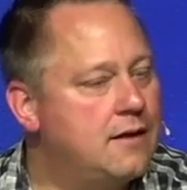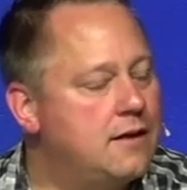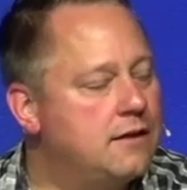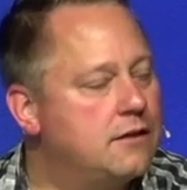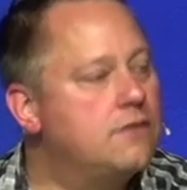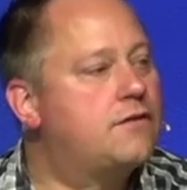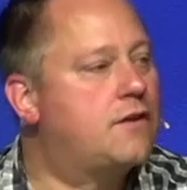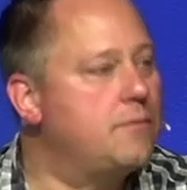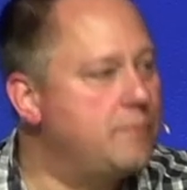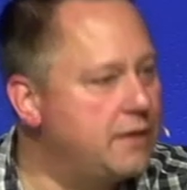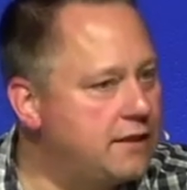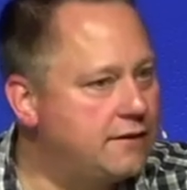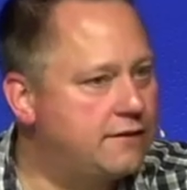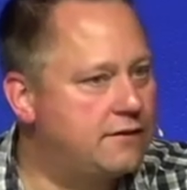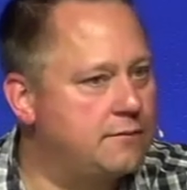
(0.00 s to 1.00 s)
you've
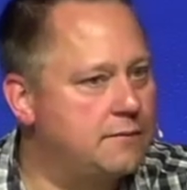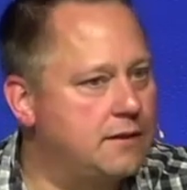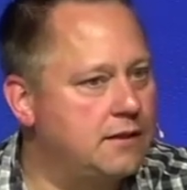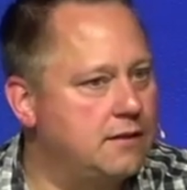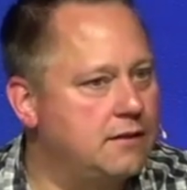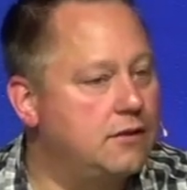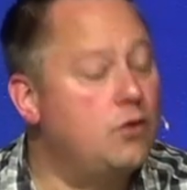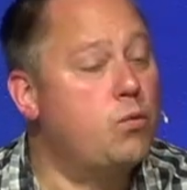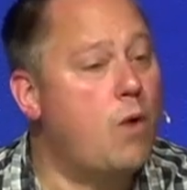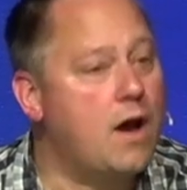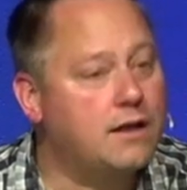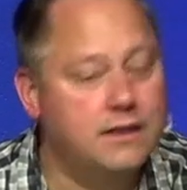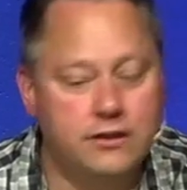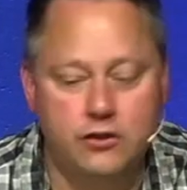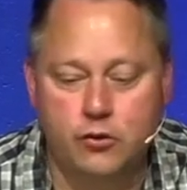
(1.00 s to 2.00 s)
committed to me. You're
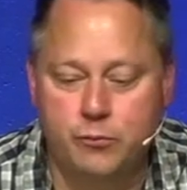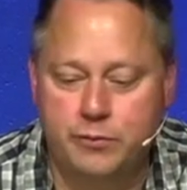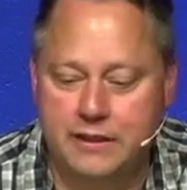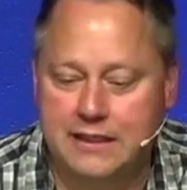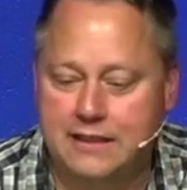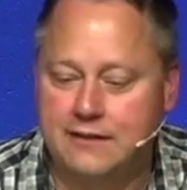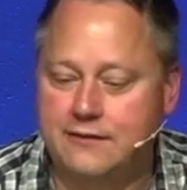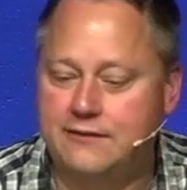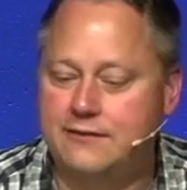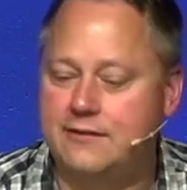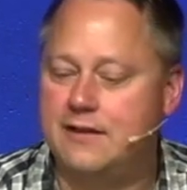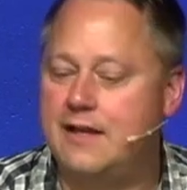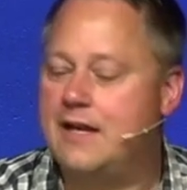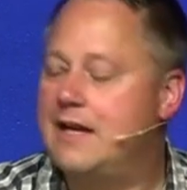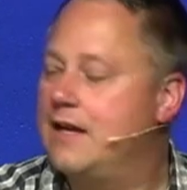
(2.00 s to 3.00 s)
walking in obedience
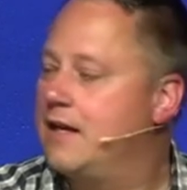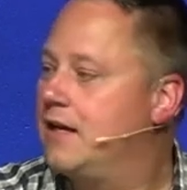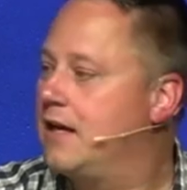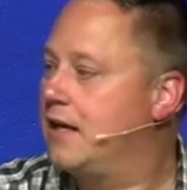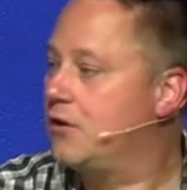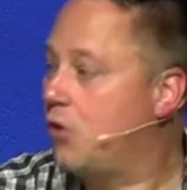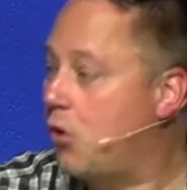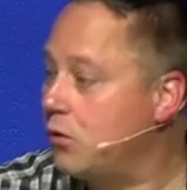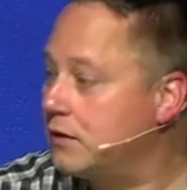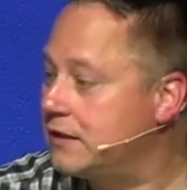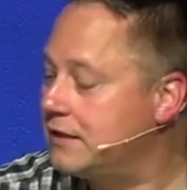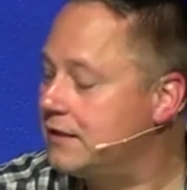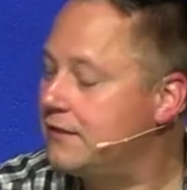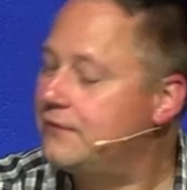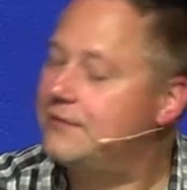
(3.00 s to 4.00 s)
and
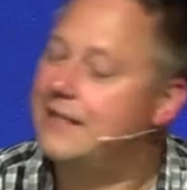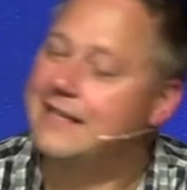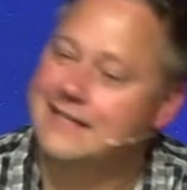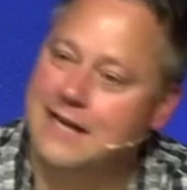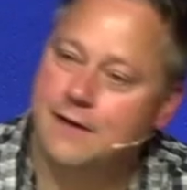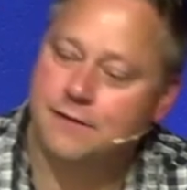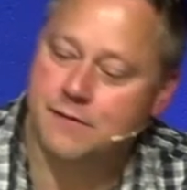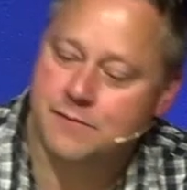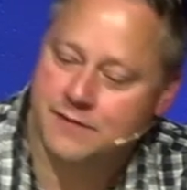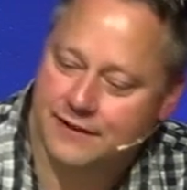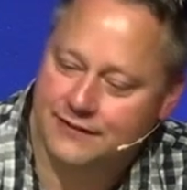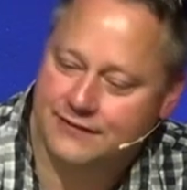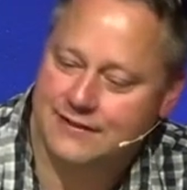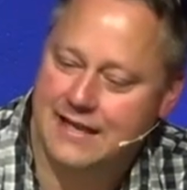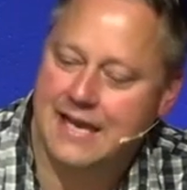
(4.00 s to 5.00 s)
holiness. And now from
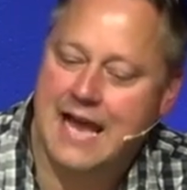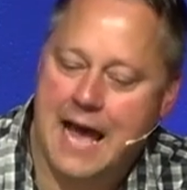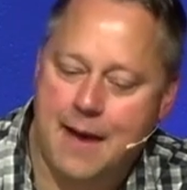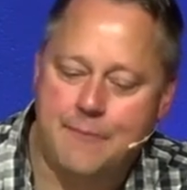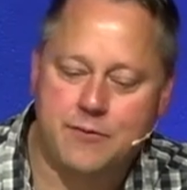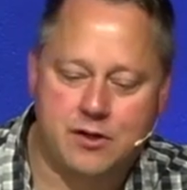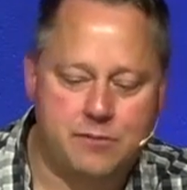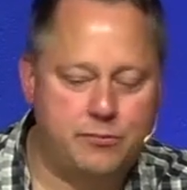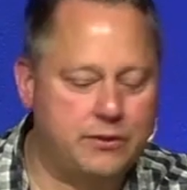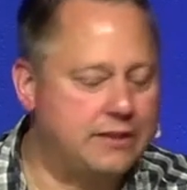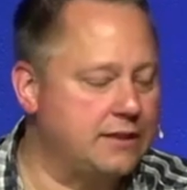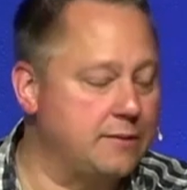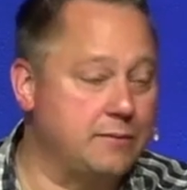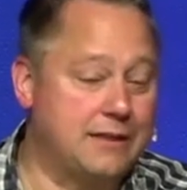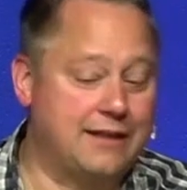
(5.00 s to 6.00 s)
this day, I'm going to
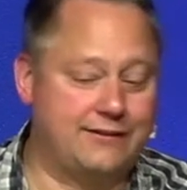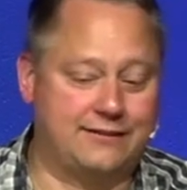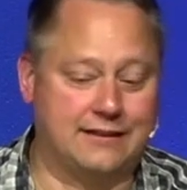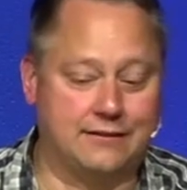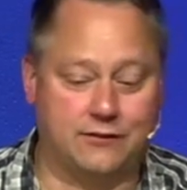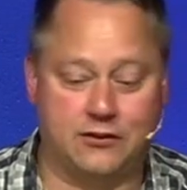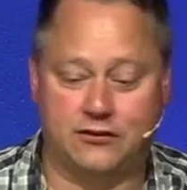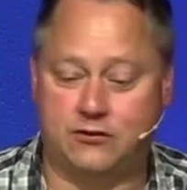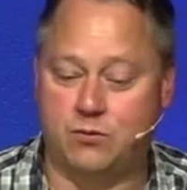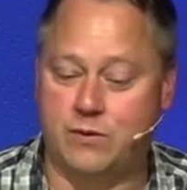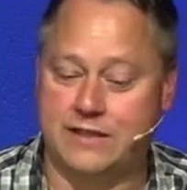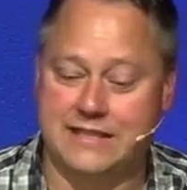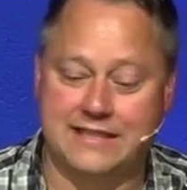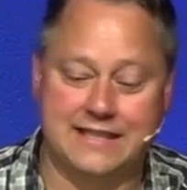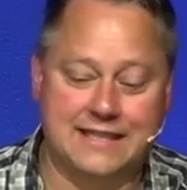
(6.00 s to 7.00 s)
bring the blessing. Verse
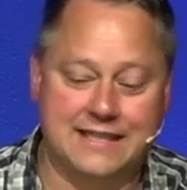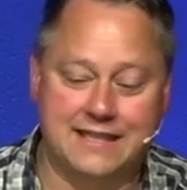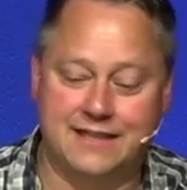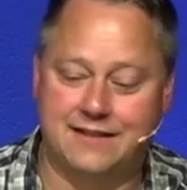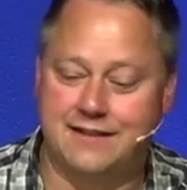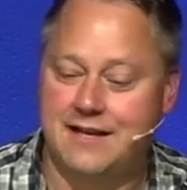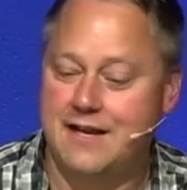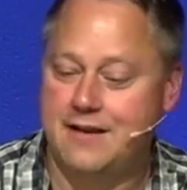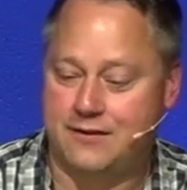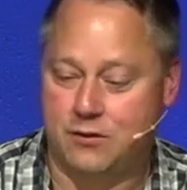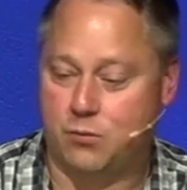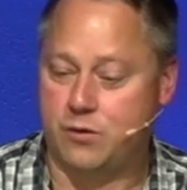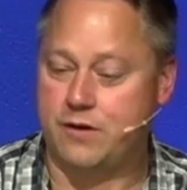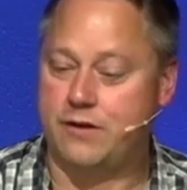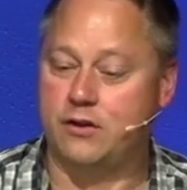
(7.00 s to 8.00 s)
20, and again, the
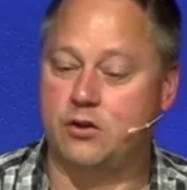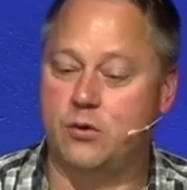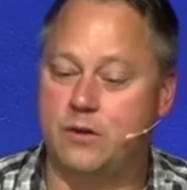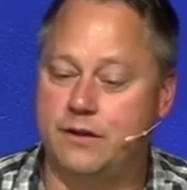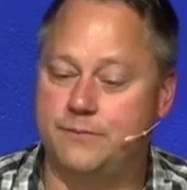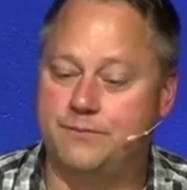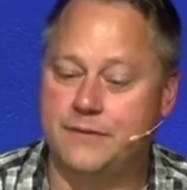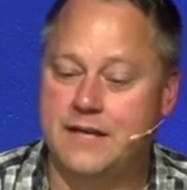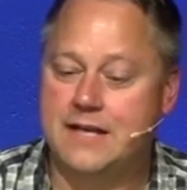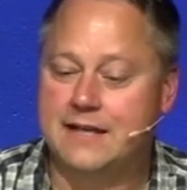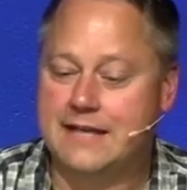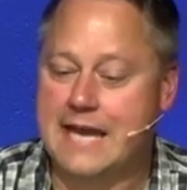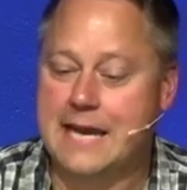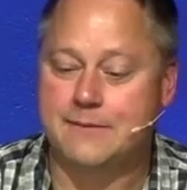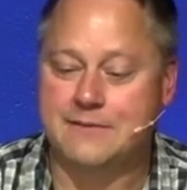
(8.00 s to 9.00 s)
word of the Lord
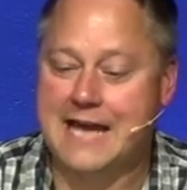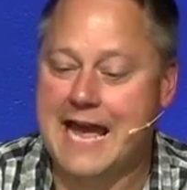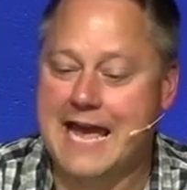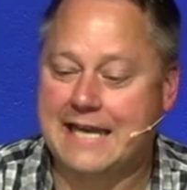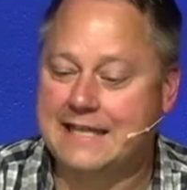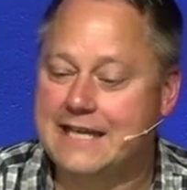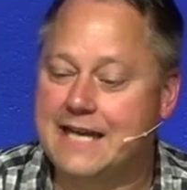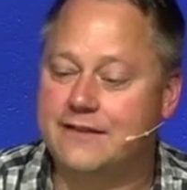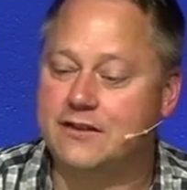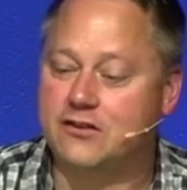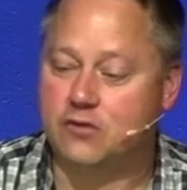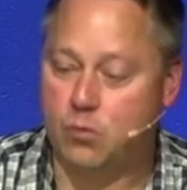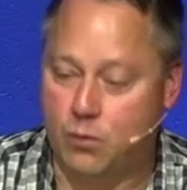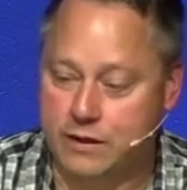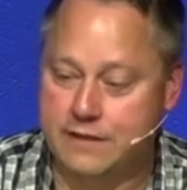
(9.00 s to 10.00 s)
came to Haggai on the
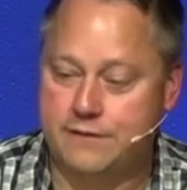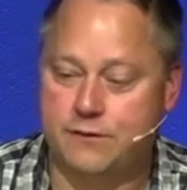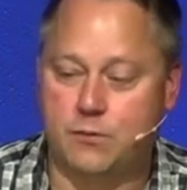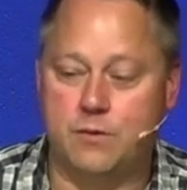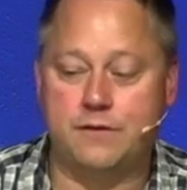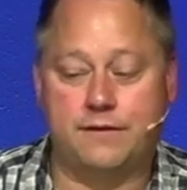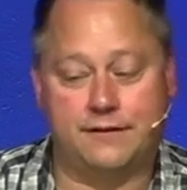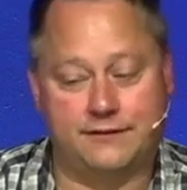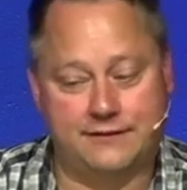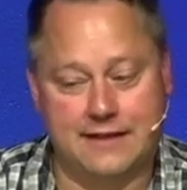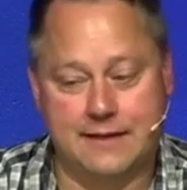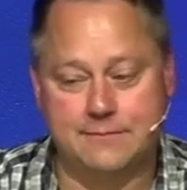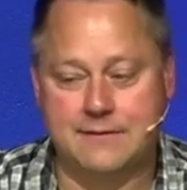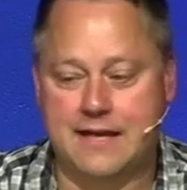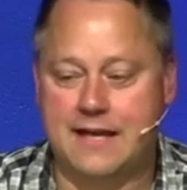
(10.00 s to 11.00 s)
24th, the
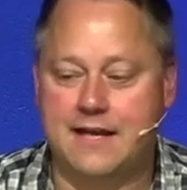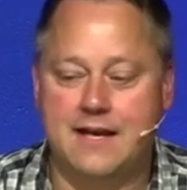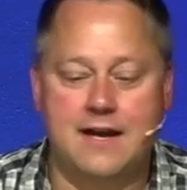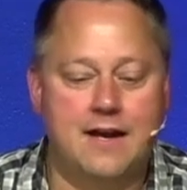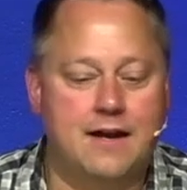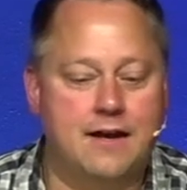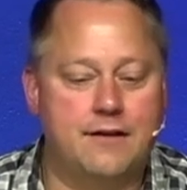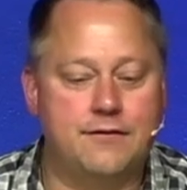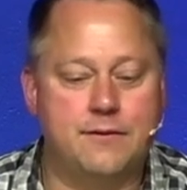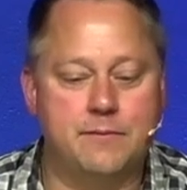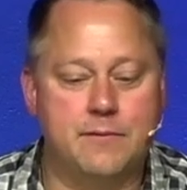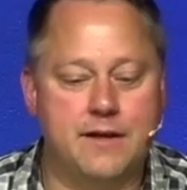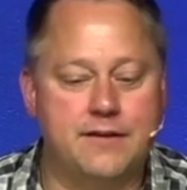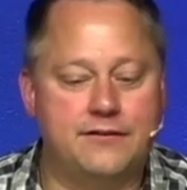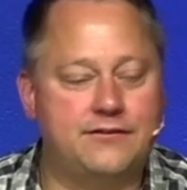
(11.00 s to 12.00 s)
same day of the
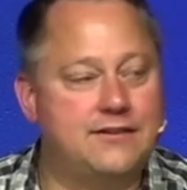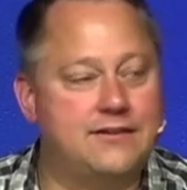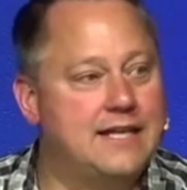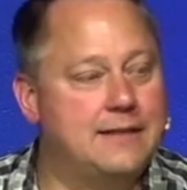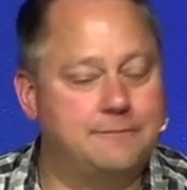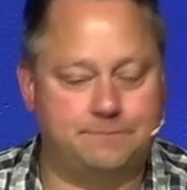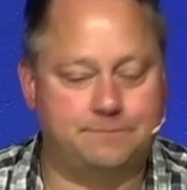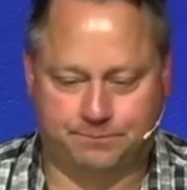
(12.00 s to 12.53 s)
month, saying,